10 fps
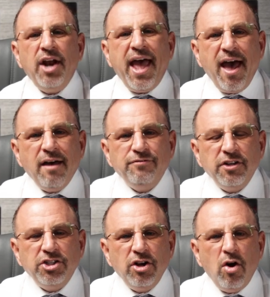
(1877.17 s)
should have
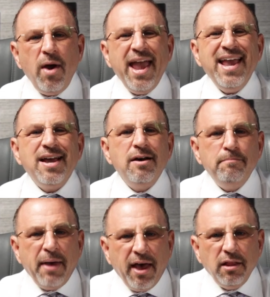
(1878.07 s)
to show a
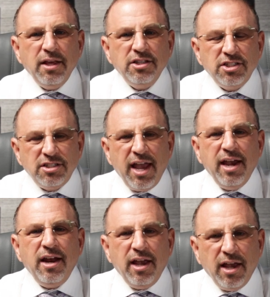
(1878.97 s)
compelling
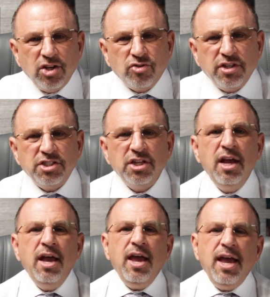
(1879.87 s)
state interest
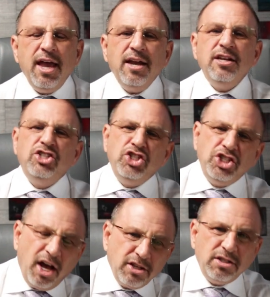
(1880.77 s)
and
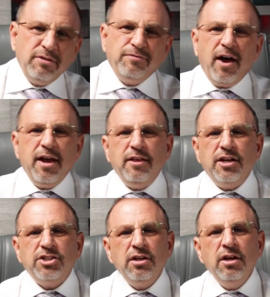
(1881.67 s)
justify
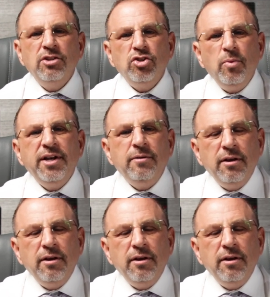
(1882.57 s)
this so it